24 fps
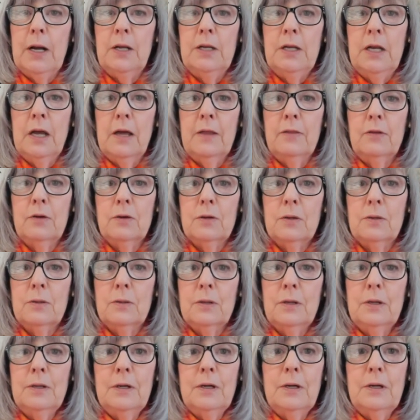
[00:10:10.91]

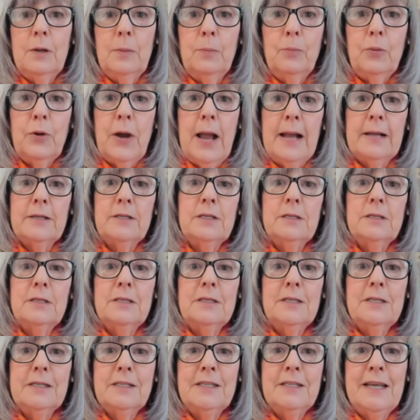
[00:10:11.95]
another practice
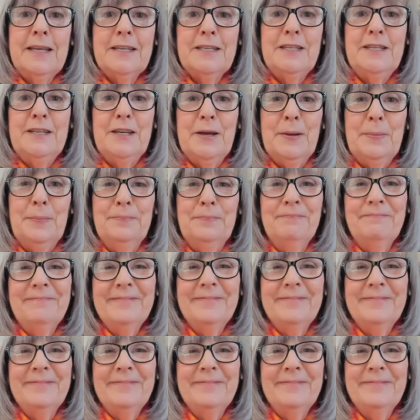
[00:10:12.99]
success tip.